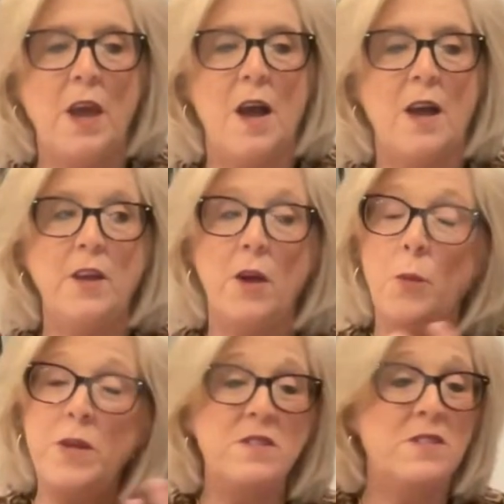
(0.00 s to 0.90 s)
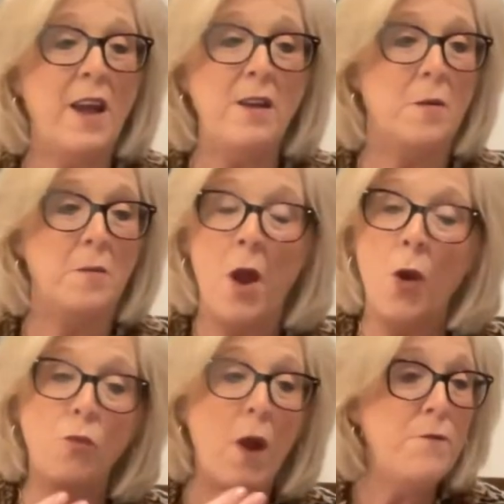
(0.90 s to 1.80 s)
and we design them
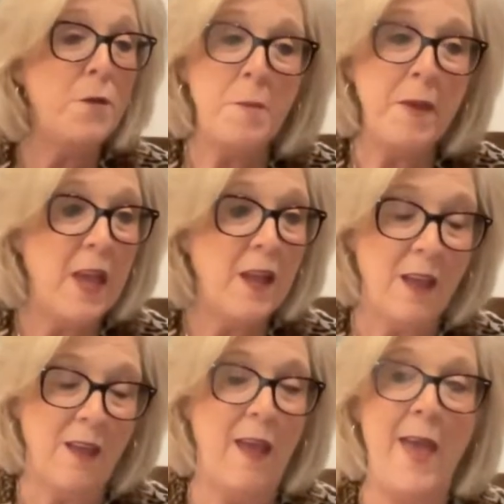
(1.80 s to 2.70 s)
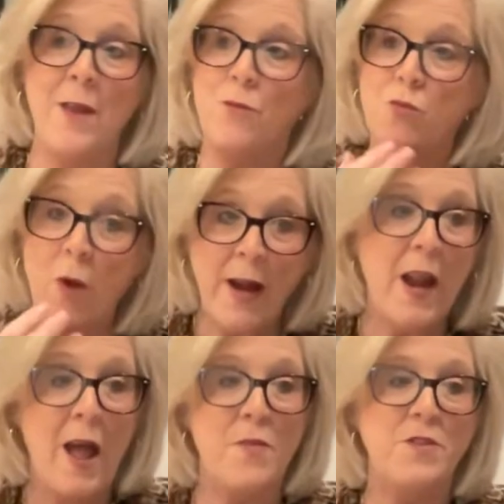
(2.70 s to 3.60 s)
right from the beginning and right
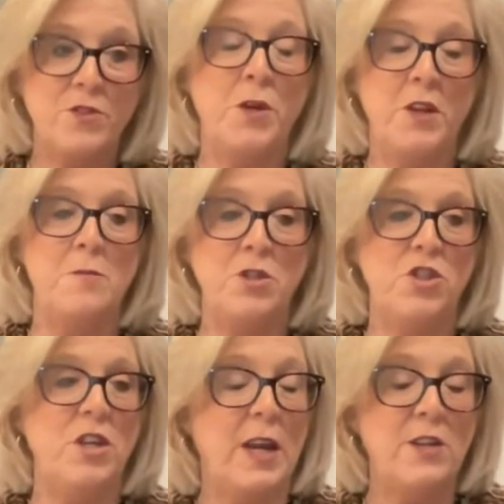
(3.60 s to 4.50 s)
on the screen of the machine.